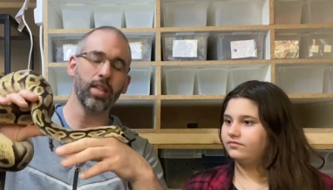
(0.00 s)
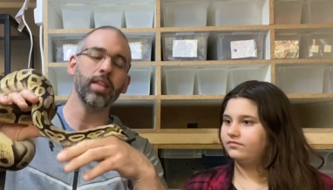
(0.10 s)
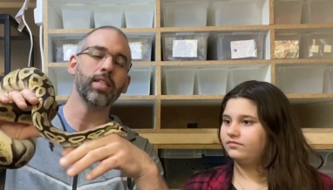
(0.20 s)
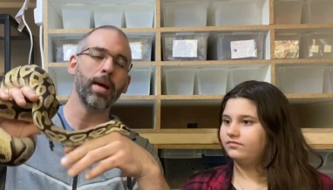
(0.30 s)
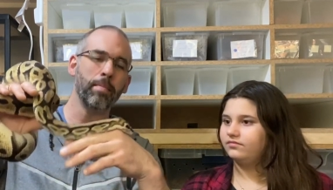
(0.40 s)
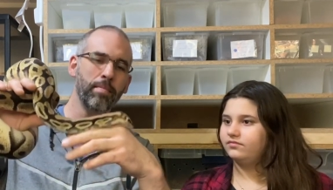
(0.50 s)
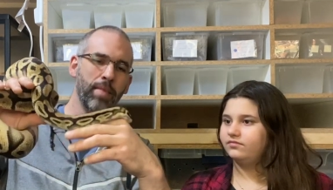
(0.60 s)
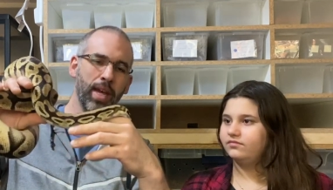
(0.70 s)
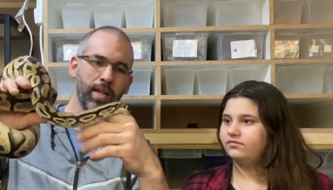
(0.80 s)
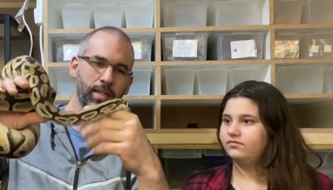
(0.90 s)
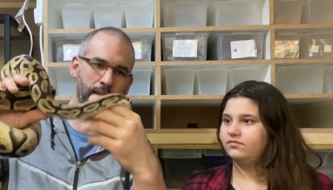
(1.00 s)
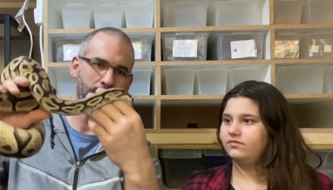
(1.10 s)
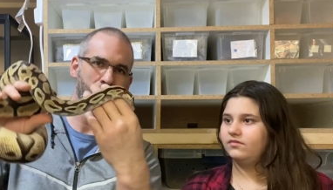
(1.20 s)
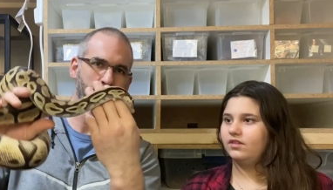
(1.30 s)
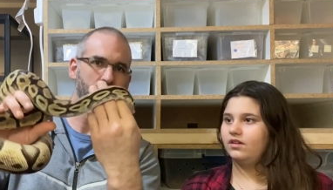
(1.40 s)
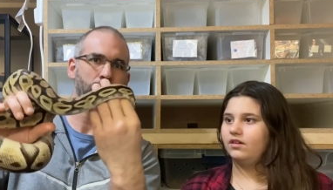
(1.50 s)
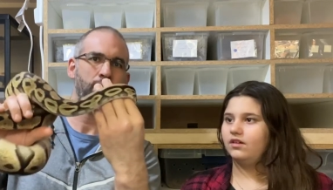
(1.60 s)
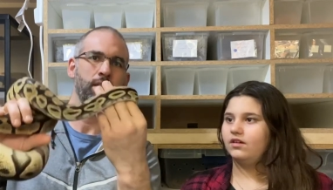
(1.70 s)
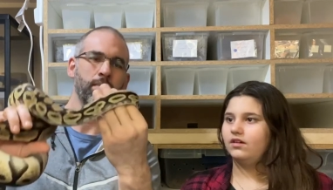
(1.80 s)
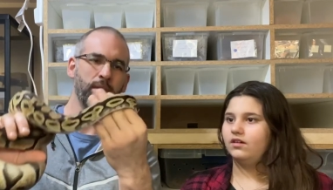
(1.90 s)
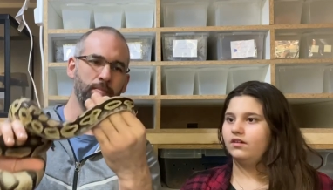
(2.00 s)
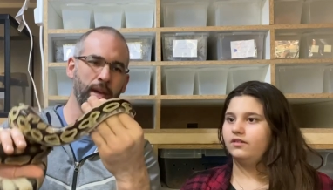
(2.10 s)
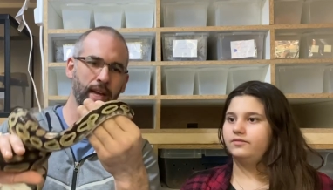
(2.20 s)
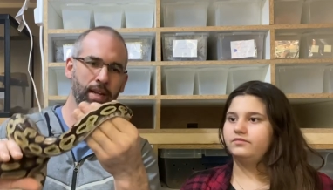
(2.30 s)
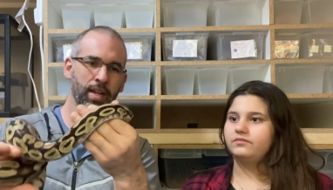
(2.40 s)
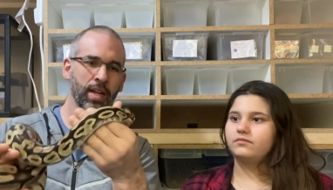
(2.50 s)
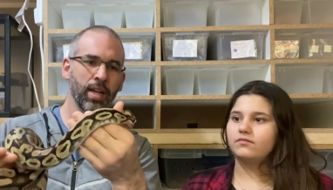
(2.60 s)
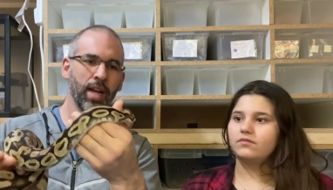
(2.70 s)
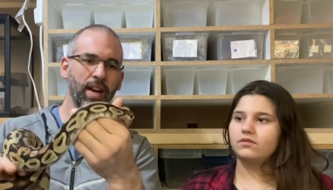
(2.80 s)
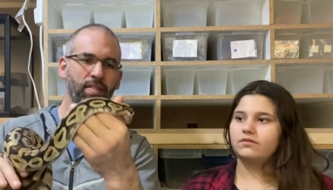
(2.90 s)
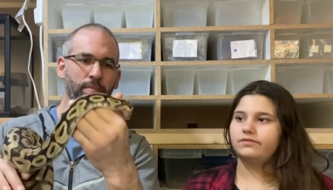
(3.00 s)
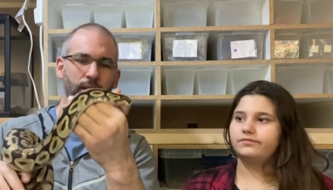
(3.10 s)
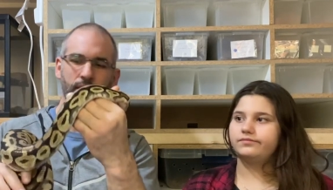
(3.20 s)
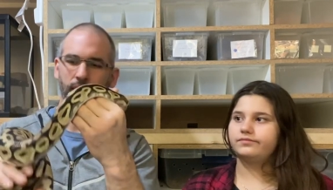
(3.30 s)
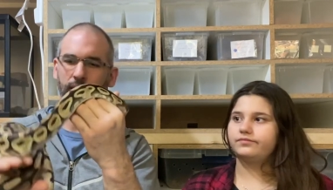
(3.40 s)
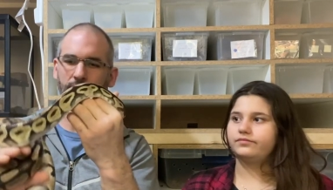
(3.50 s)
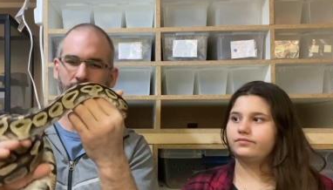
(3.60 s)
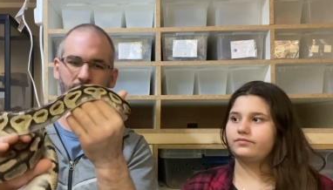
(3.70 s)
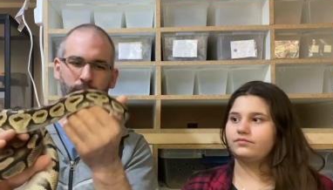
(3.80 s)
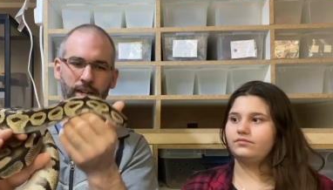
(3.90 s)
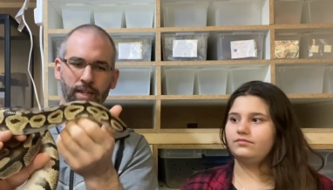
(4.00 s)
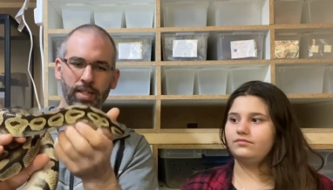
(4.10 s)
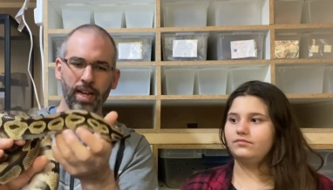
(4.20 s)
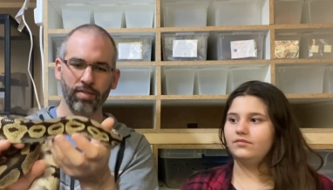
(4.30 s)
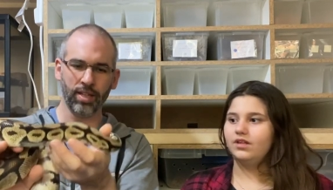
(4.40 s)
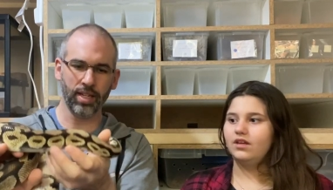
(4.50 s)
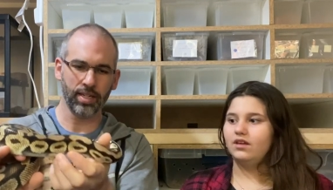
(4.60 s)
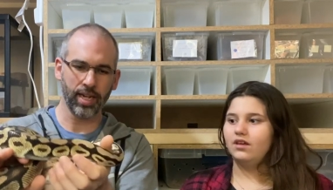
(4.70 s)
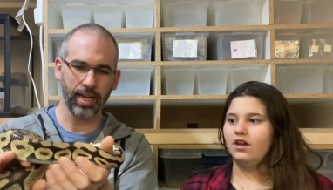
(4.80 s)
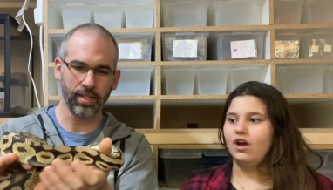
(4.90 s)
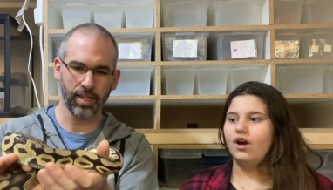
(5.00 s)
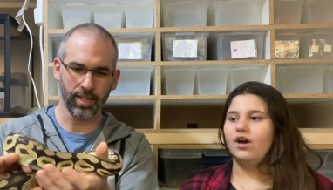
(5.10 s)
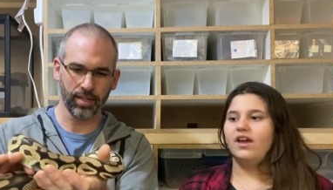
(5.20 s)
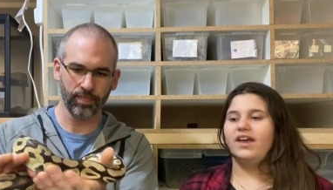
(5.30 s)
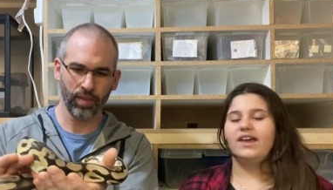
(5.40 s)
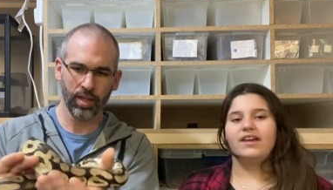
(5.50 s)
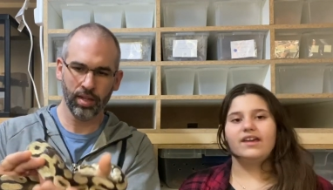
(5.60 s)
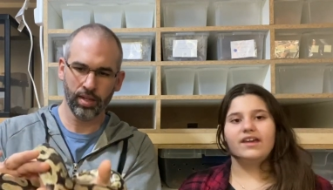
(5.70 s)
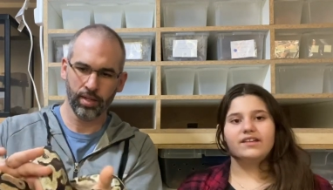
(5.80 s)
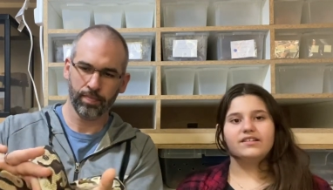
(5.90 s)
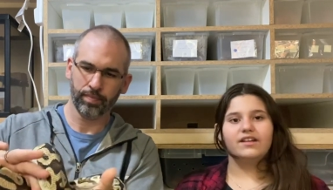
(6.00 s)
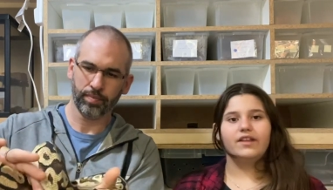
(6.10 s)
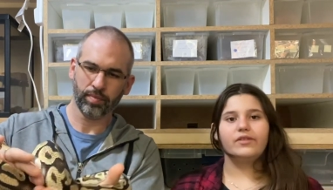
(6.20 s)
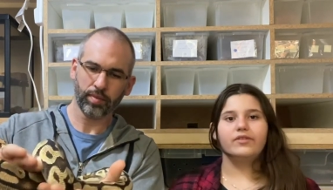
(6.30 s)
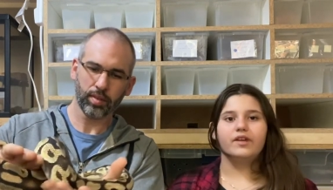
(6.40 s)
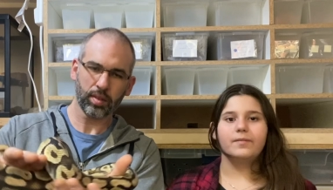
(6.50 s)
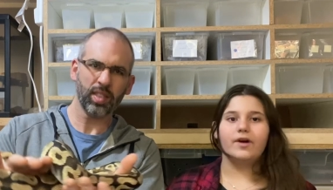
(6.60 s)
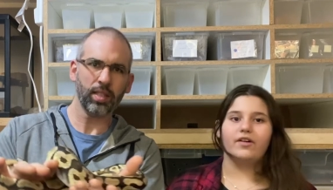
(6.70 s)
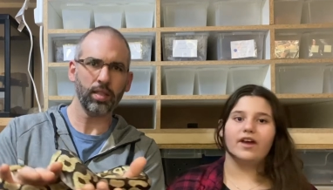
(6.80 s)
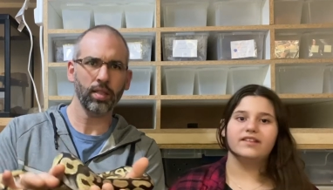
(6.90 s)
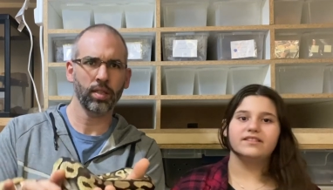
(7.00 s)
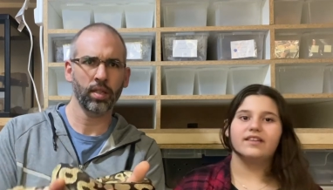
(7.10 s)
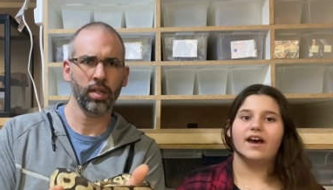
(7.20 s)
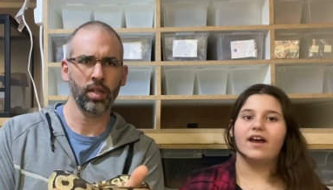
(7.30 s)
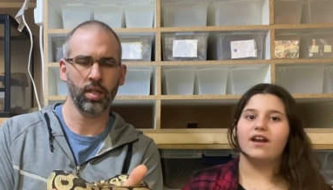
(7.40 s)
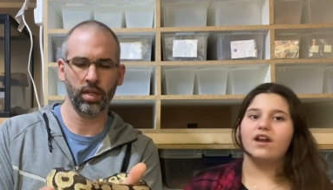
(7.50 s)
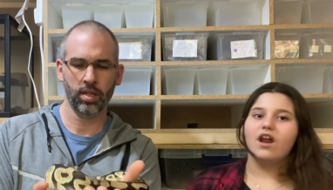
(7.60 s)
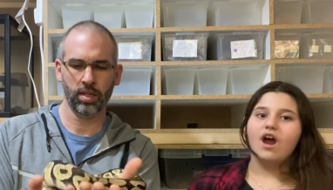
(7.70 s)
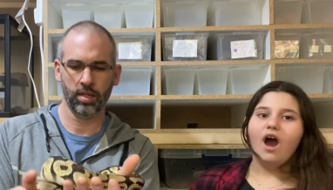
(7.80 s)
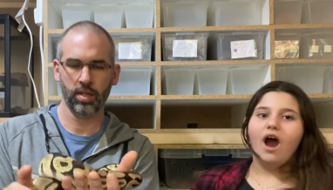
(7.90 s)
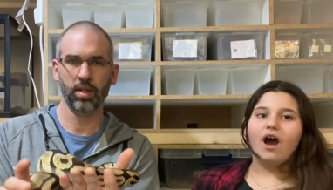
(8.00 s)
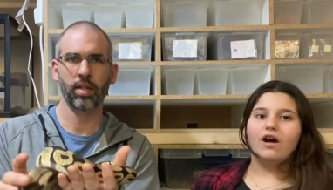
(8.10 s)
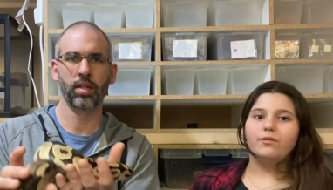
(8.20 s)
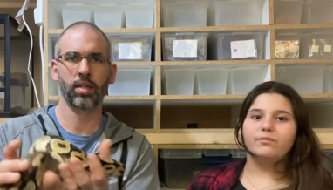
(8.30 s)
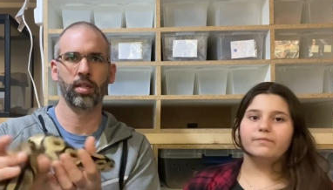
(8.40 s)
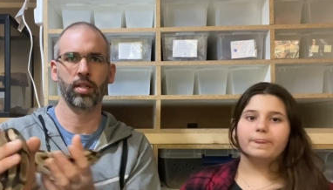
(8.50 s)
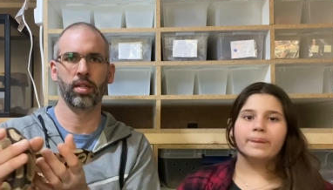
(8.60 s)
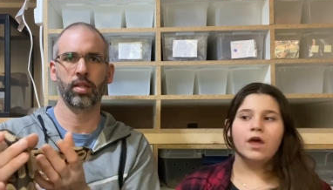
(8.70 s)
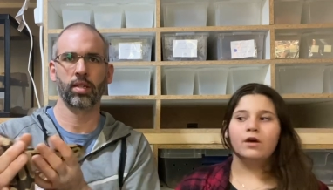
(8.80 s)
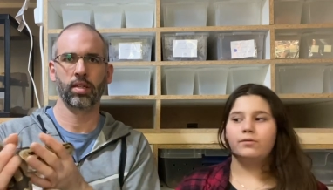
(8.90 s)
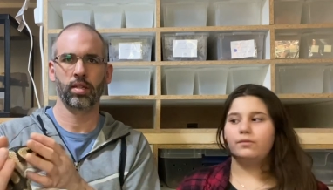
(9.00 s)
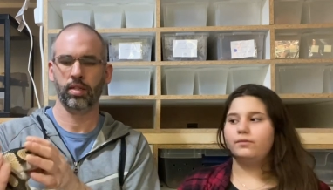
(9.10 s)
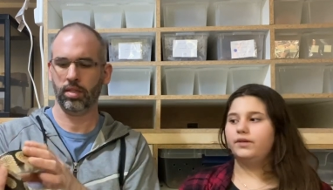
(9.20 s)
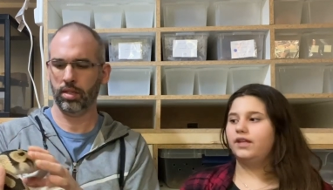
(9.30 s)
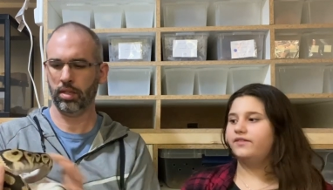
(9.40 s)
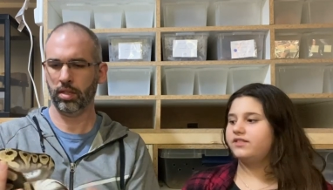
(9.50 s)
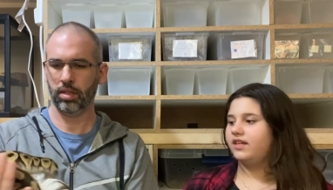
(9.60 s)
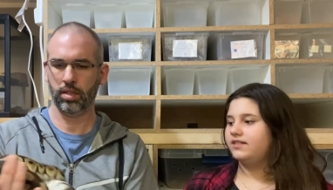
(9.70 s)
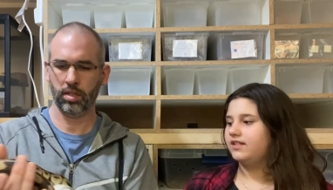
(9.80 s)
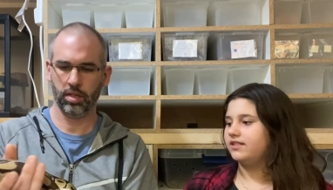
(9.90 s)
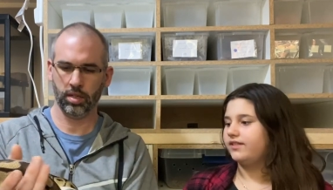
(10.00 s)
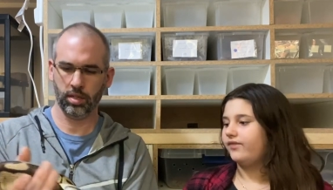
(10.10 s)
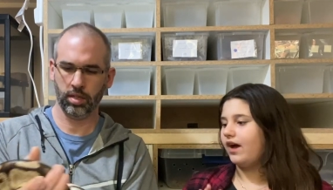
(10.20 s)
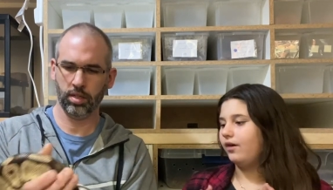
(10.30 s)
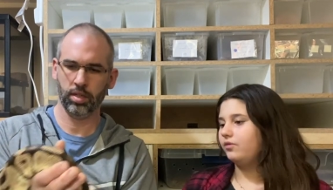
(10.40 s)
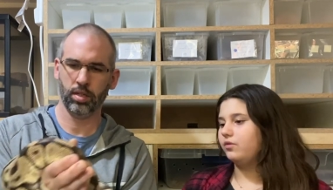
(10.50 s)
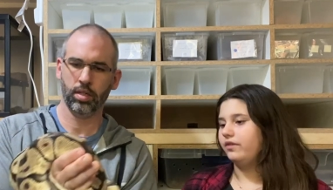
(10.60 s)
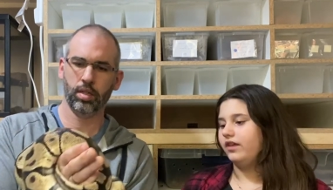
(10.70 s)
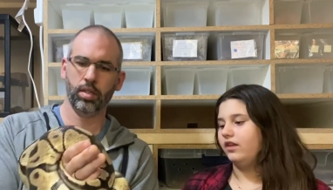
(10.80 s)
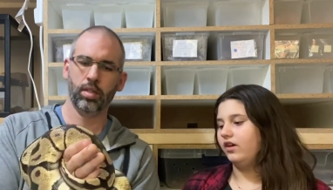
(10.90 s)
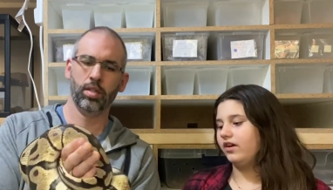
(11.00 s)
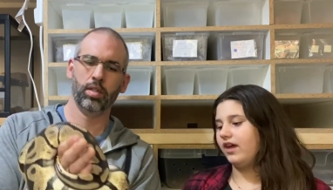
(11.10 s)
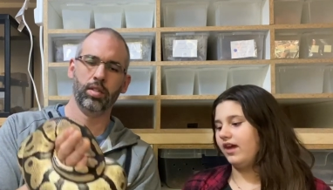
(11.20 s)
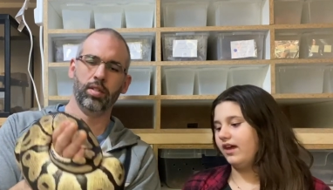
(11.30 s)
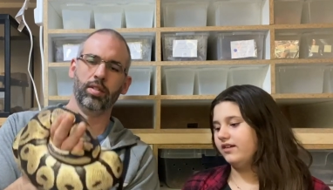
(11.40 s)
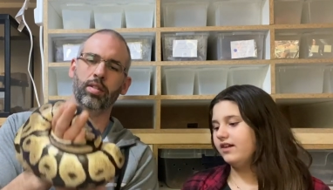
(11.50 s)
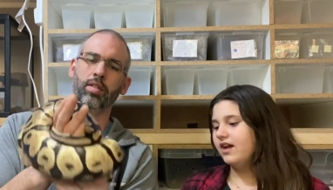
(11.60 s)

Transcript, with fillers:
Speaker 1: these amazing animals, to be banned. Everybody should get to experience having these guys here.
Speaker 2: And another thing about us that um, we love snakes because of how cool they look and